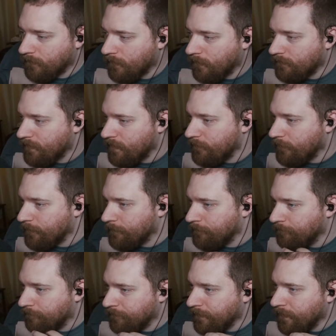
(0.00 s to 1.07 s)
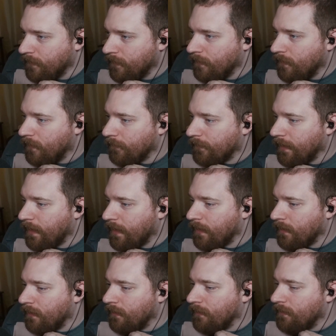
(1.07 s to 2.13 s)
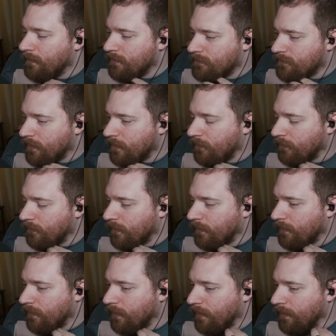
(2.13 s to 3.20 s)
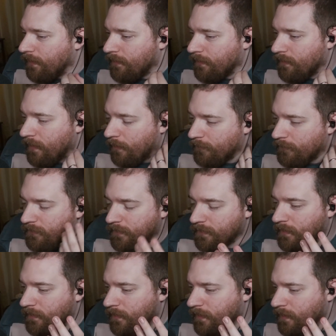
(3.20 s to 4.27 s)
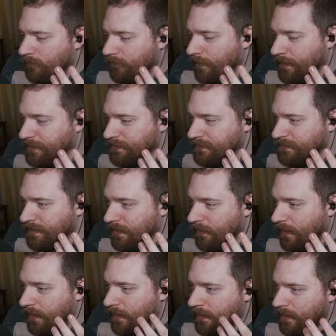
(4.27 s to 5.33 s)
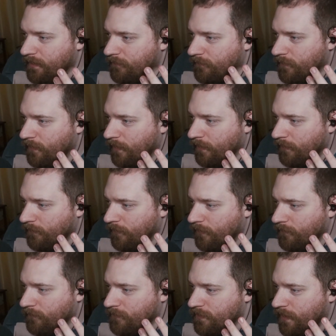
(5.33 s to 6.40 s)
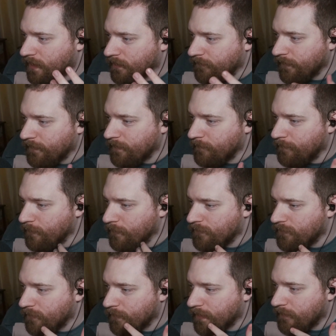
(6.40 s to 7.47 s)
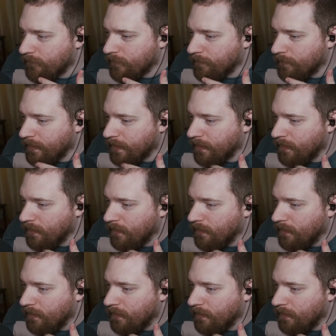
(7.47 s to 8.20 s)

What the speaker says: I'll save it. Okay. So, yeah, that was like the convention center. I didn't get a good shot of like the booths or whatever, but.